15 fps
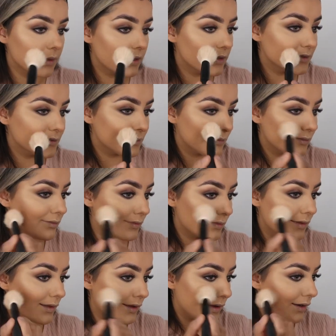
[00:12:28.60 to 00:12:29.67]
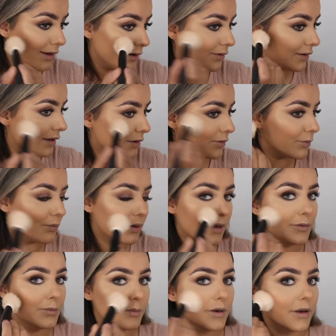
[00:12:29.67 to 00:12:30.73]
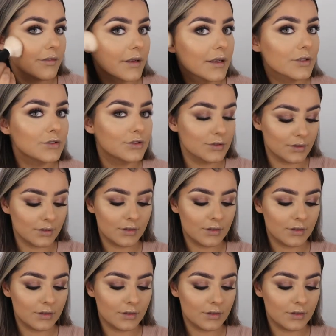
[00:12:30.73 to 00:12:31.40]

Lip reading: because I like looking at umpa-lumpa-ish.